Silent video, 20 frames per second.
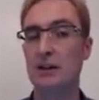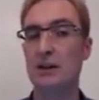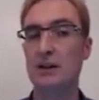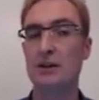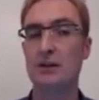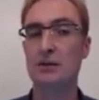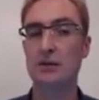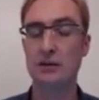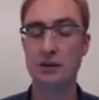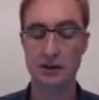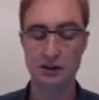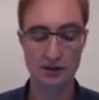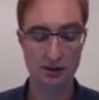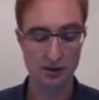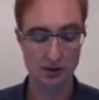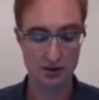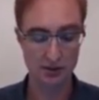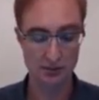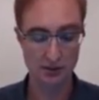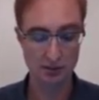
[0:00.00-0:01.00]
there is
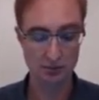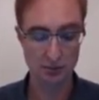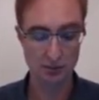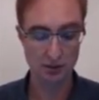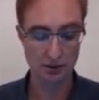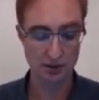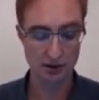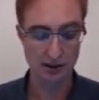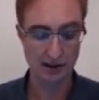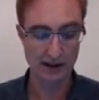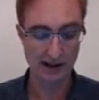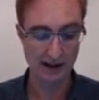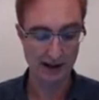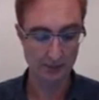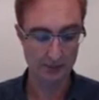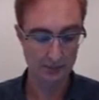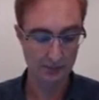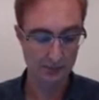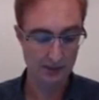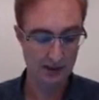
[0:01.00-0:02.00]
going to be more delay.